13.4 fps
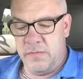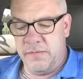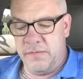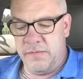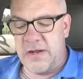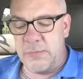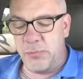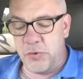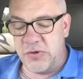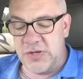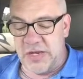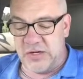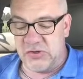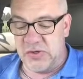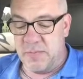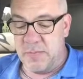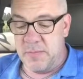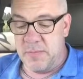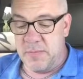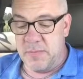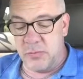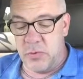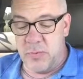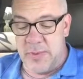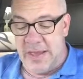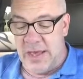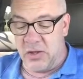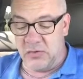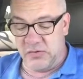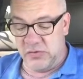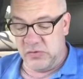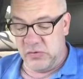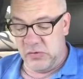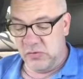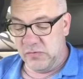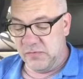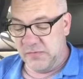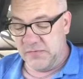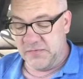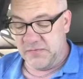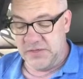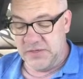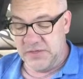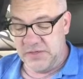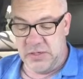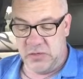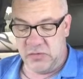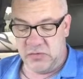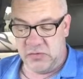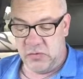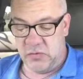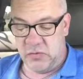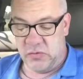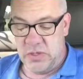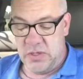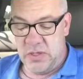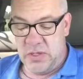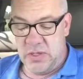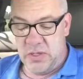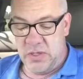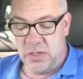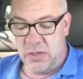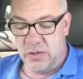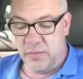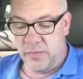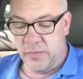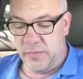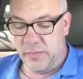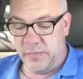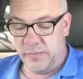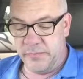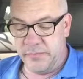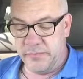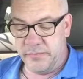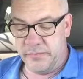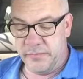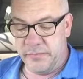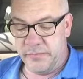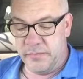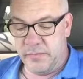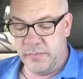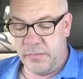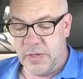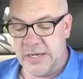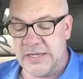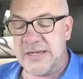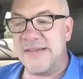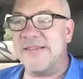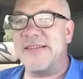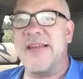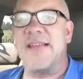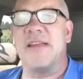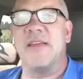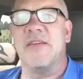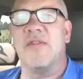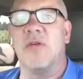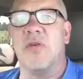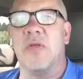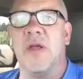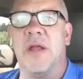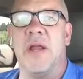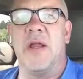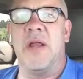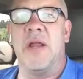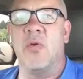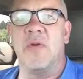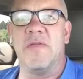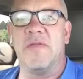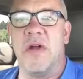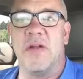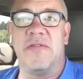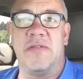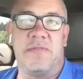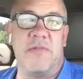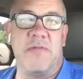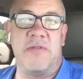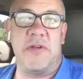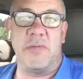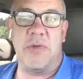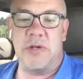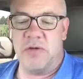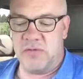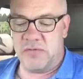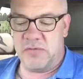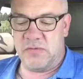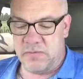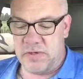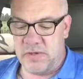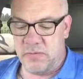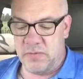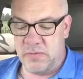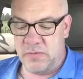Flight protection, maximum altitude, 15 meters. So I can set this so that it only flies 15 meters, right?